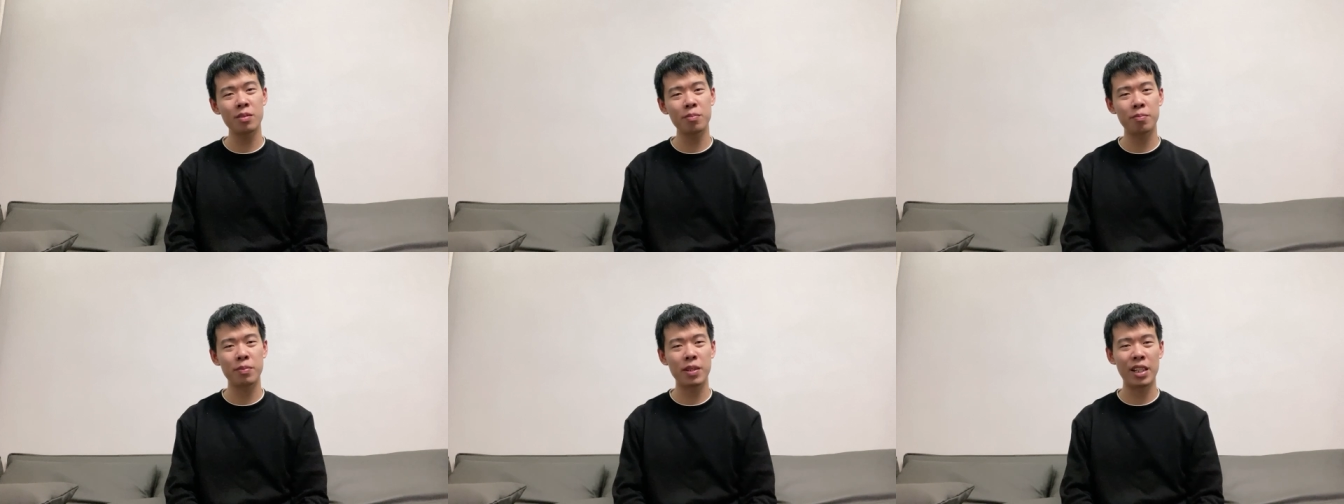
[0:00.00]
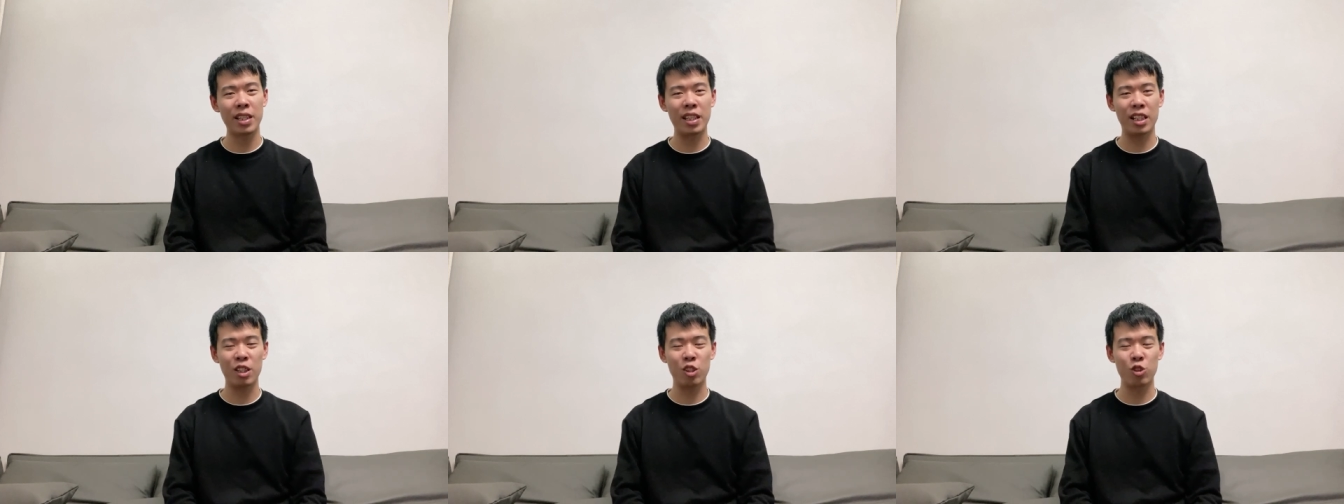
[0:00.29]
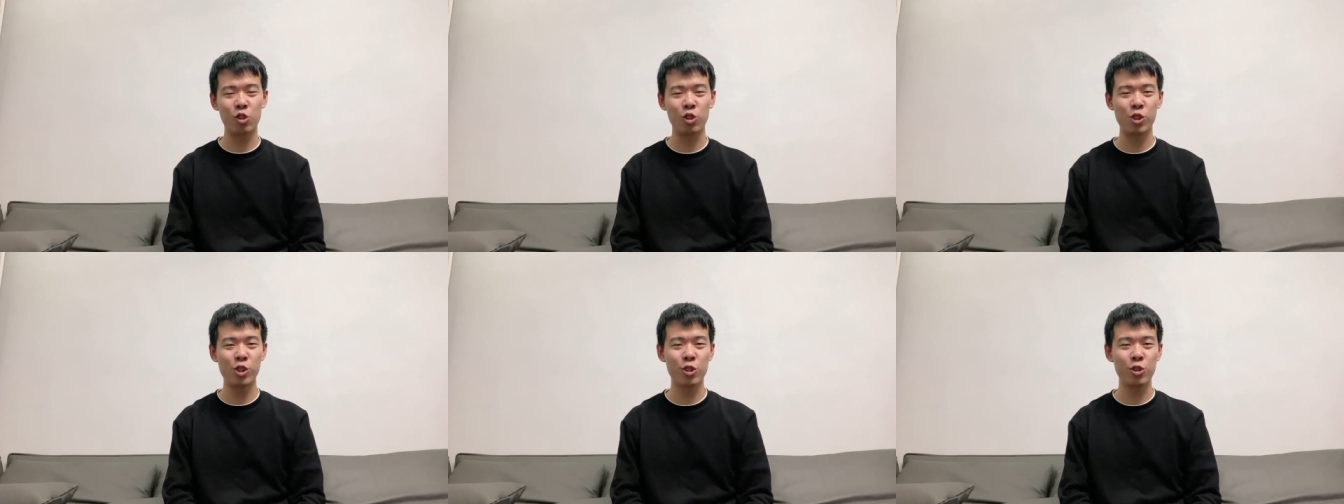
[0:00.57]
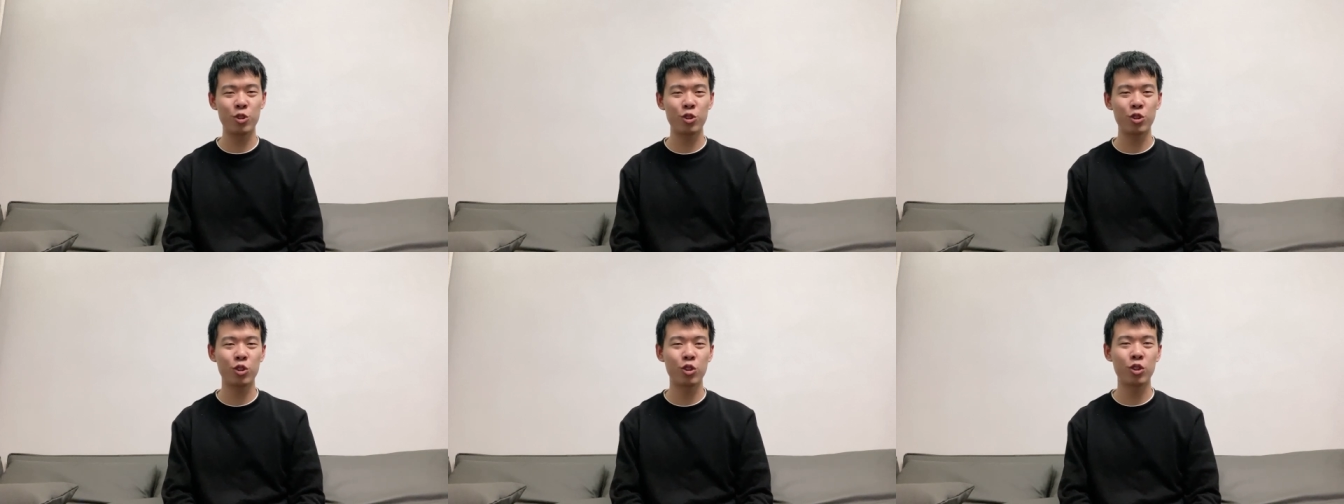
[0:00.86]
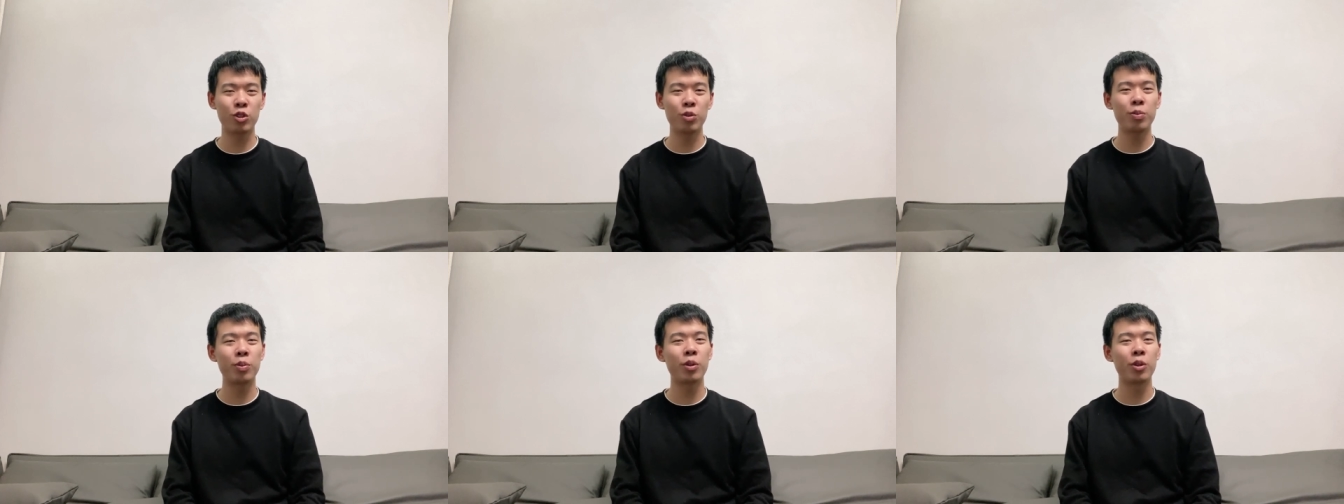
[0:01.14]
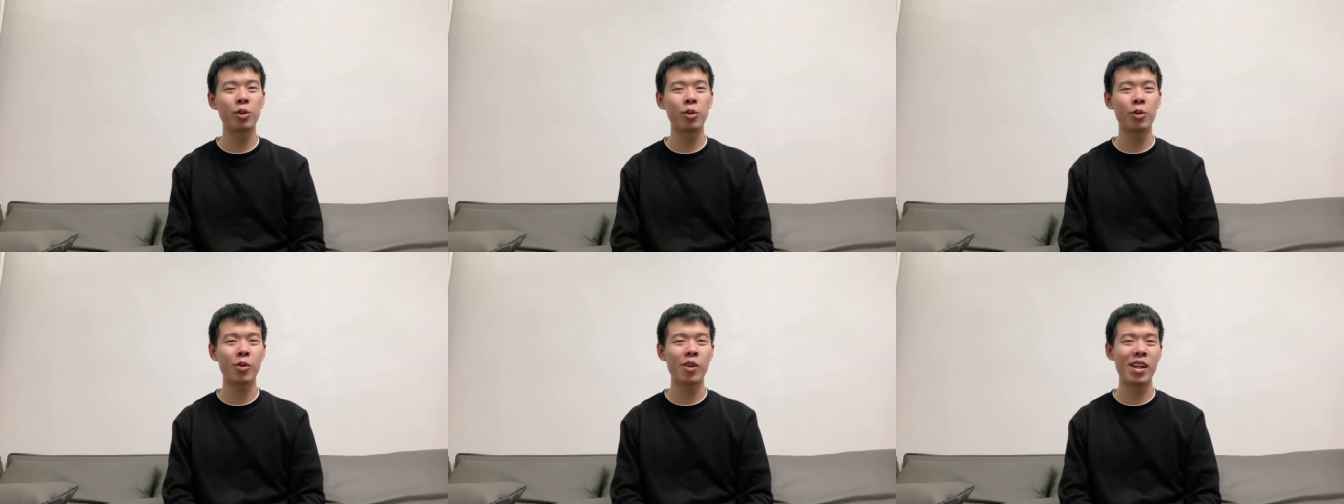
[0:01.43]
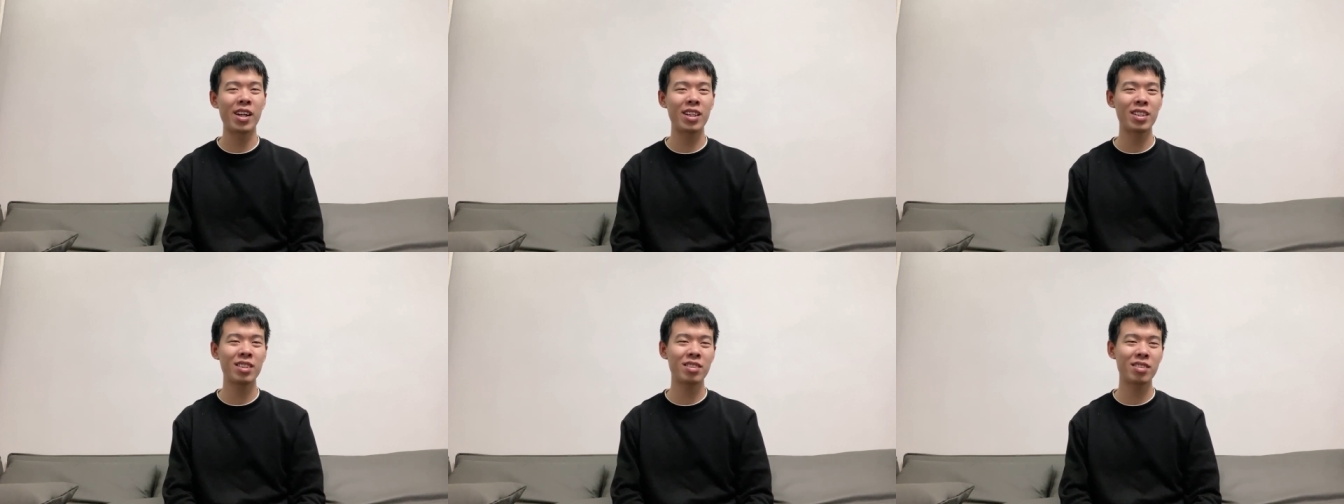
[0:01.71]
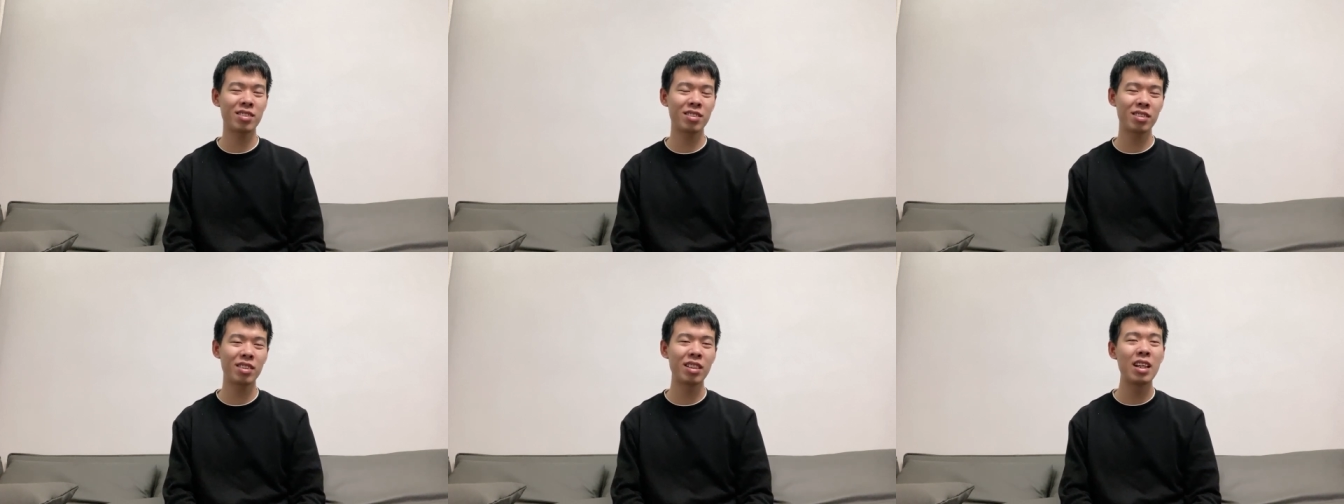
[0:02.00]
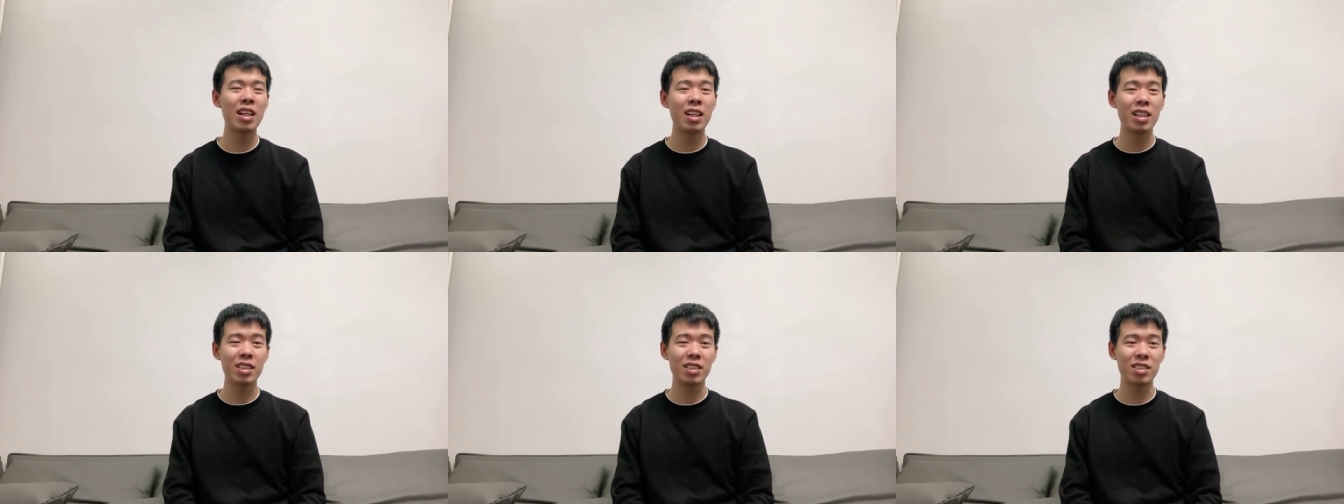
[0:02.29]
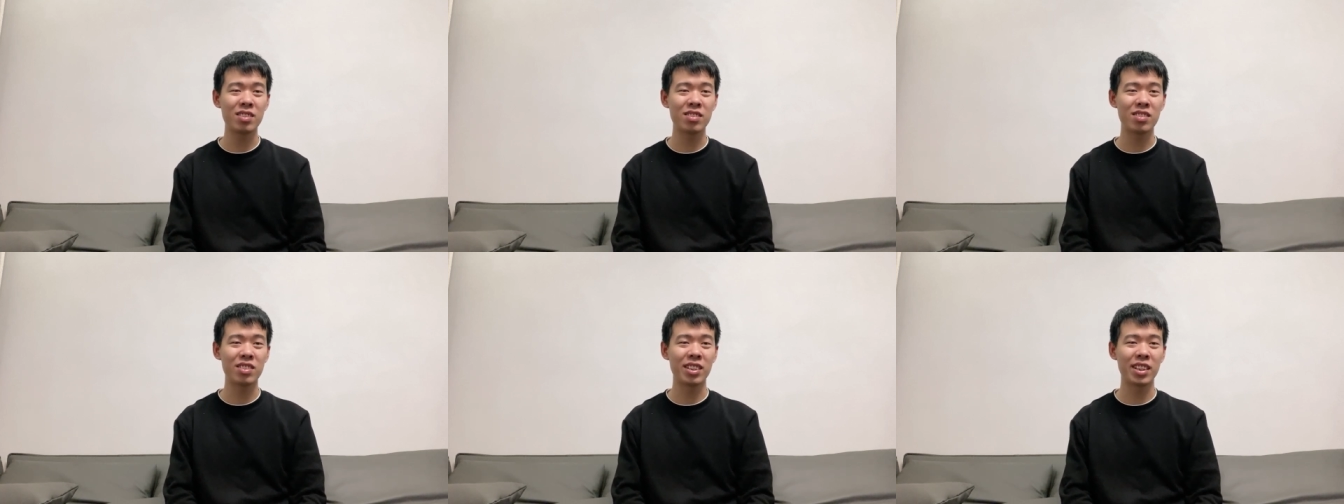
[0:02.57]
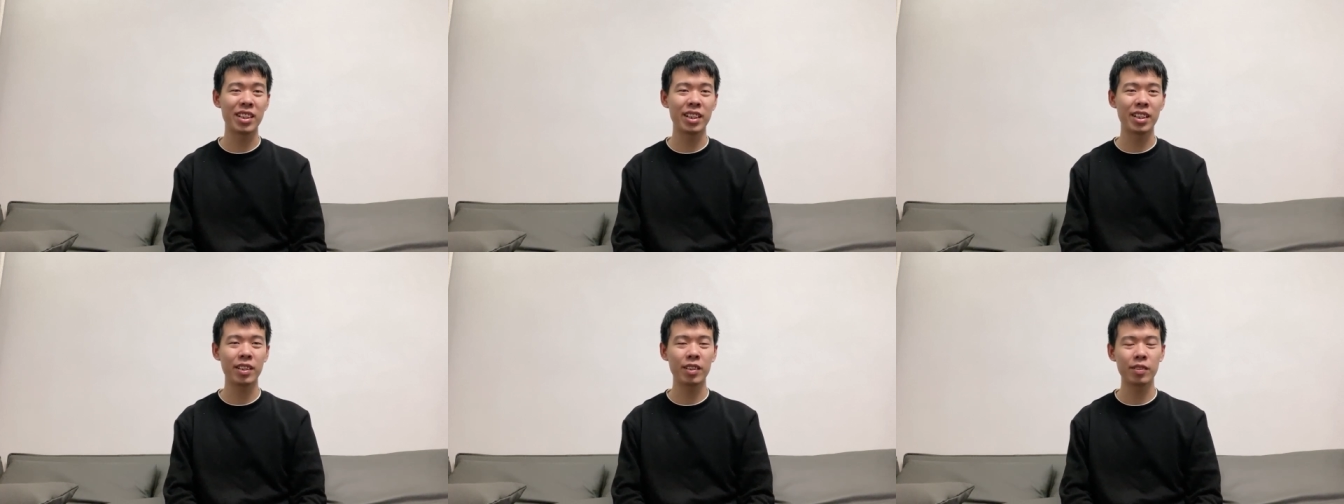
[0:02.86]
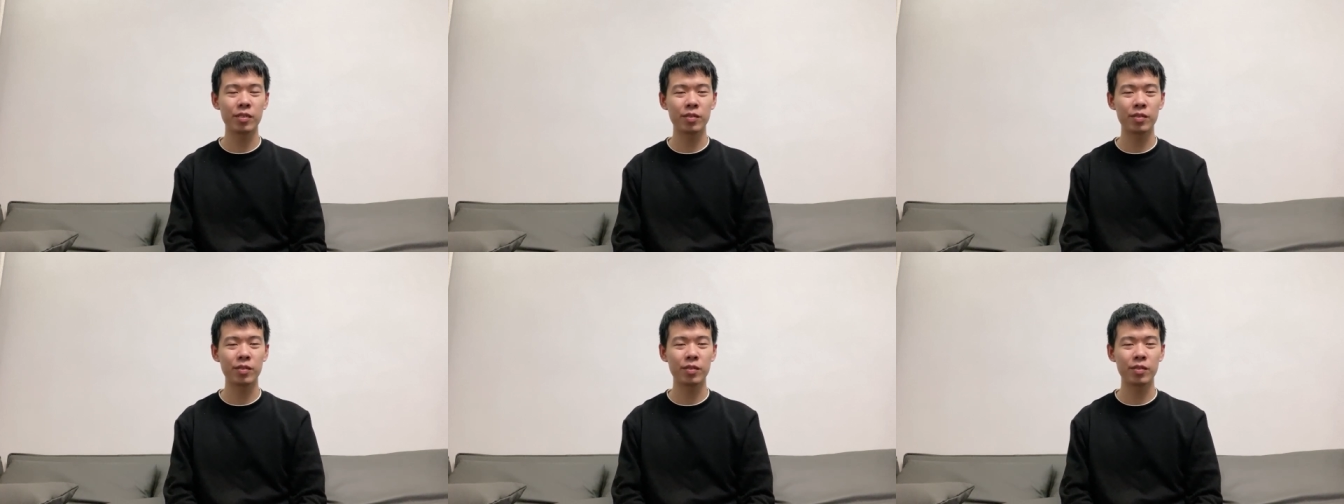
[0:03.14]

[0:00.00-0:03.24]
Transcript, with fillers: by technological progress easily.